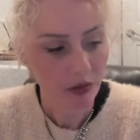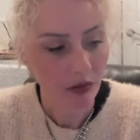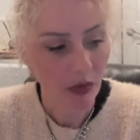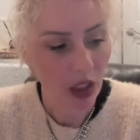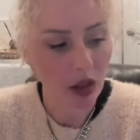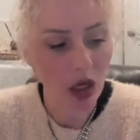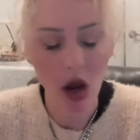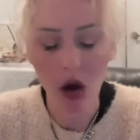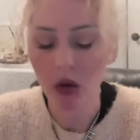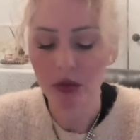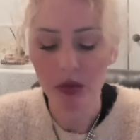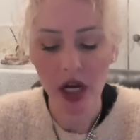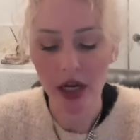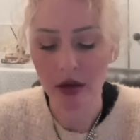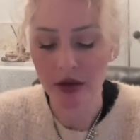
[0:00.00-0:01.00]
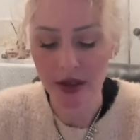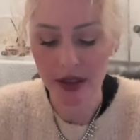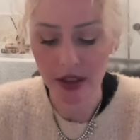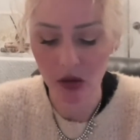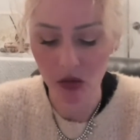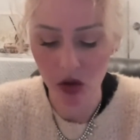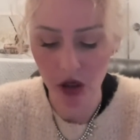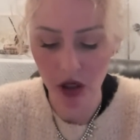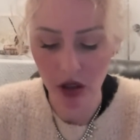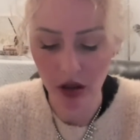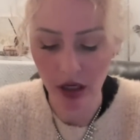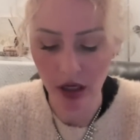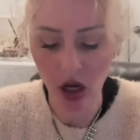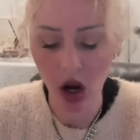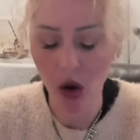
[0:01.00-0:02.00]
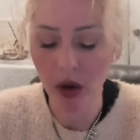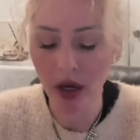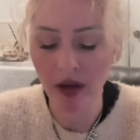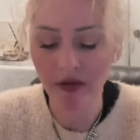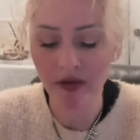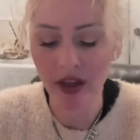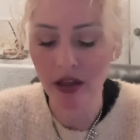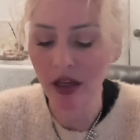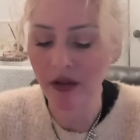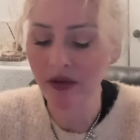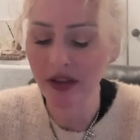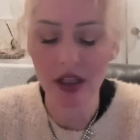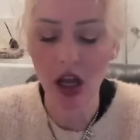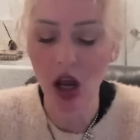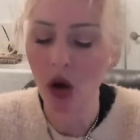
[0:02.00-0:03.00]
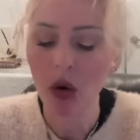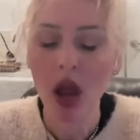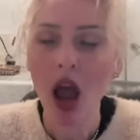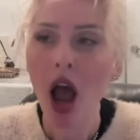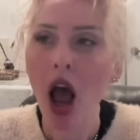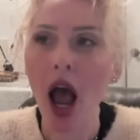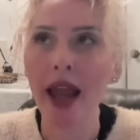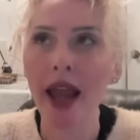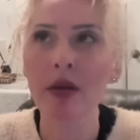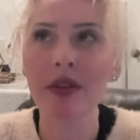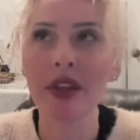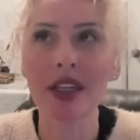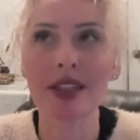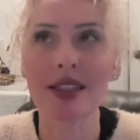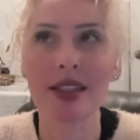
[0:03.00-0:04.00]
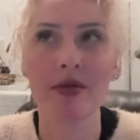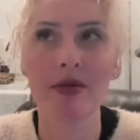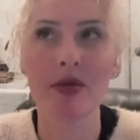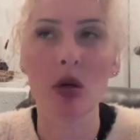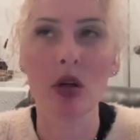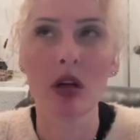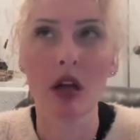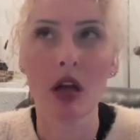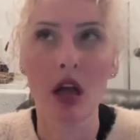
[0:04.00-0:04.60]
No, I don't see a war. No, no, I don't think civil.